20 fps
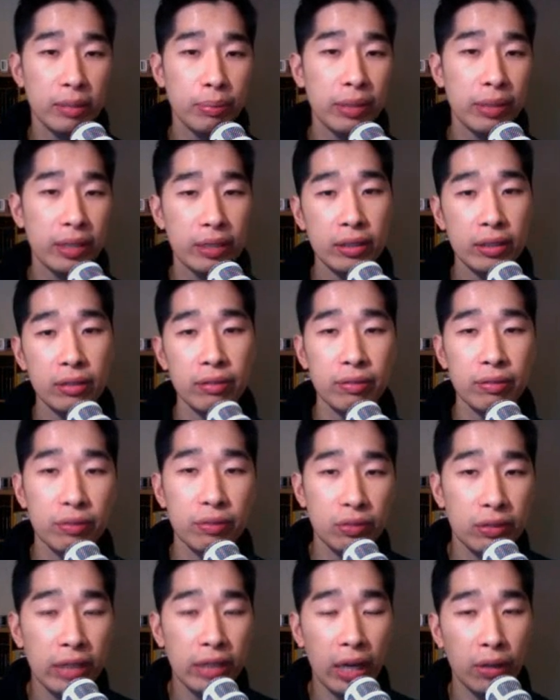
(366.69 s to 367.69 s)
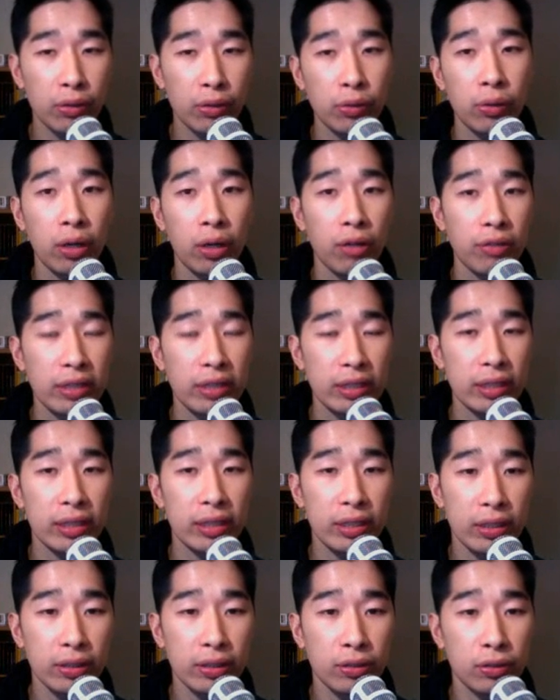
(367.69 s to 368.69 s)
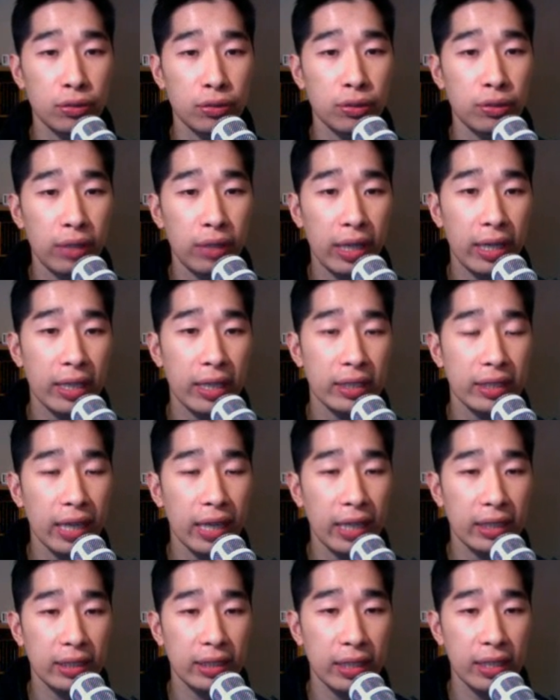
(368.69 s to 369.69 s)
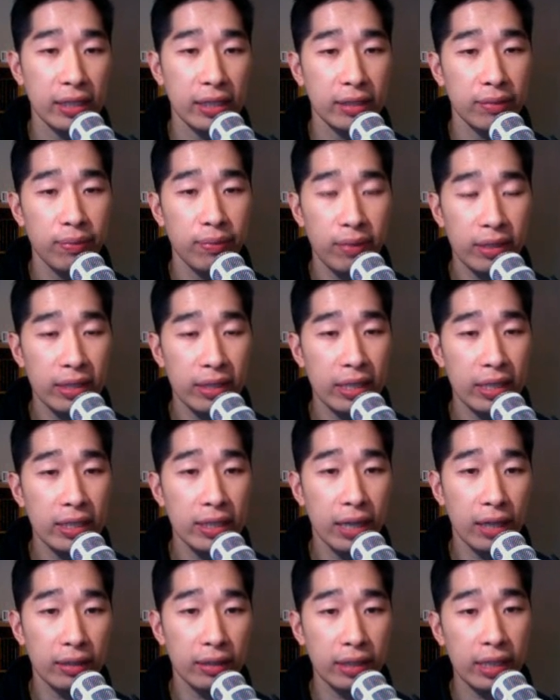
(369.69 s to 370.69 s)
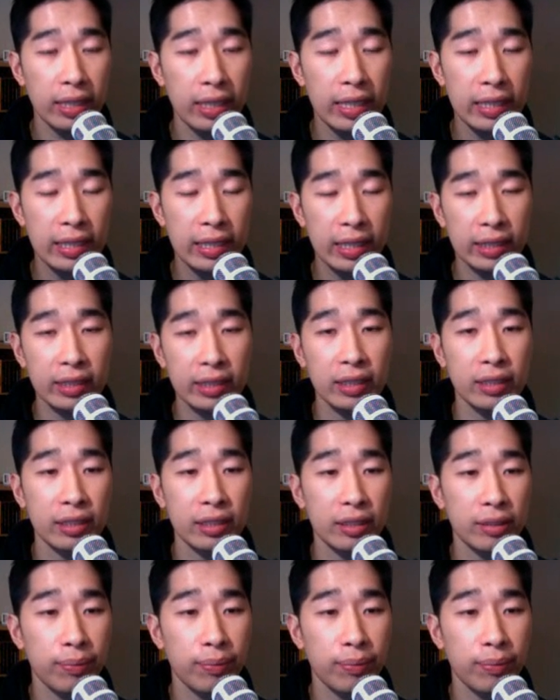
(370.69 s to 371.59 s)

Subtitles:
because Yahoo obviously goes through and takes these details and indexes it.